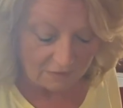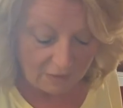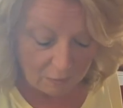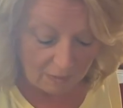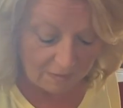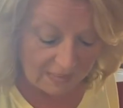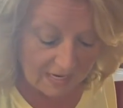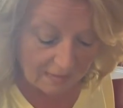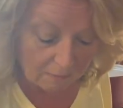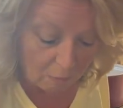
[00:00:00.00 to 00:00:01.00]
2 of them
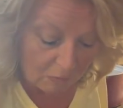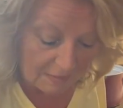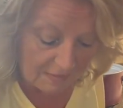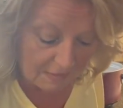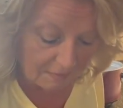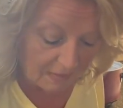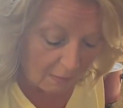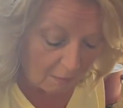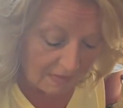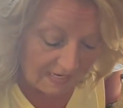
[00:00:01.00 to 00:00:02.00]
together. Boy, some big
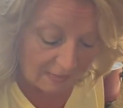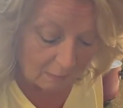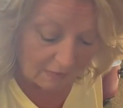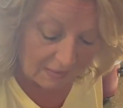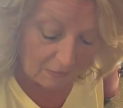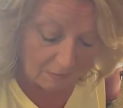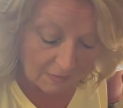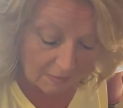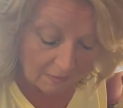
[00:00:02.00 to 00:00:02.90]
old meaty ribs.